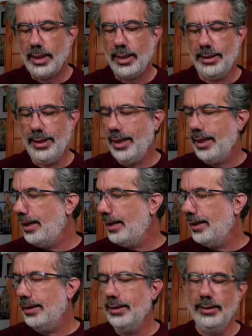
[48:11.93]

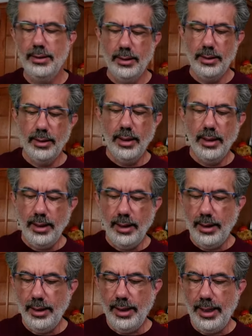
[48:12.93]
yeah.
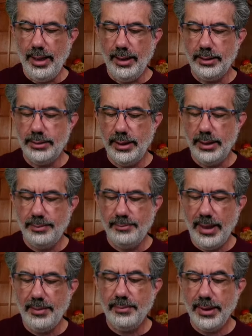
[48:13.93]
Alex says
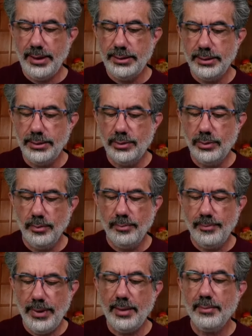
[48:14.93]
Pike
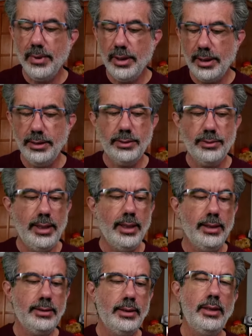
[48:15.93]
Market is
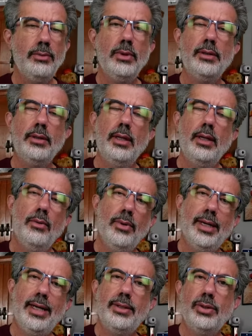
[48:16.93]
great. I'll tell you what
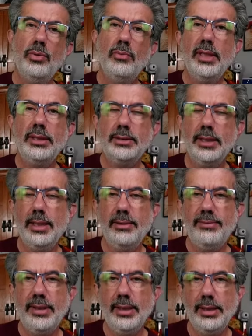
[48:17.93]
I do miss not
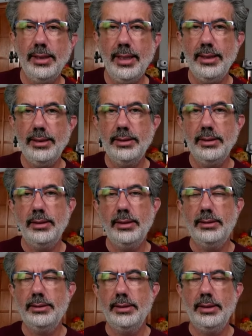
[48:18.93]
living in Atlanta
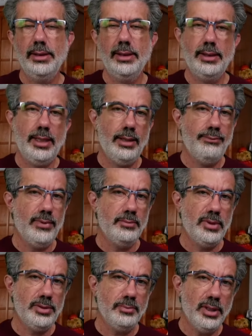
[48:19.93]
is the DeKalb
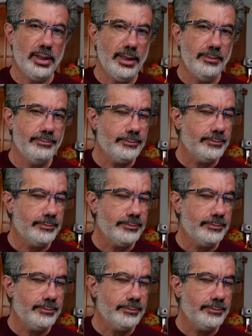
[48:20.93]
Farmers Market.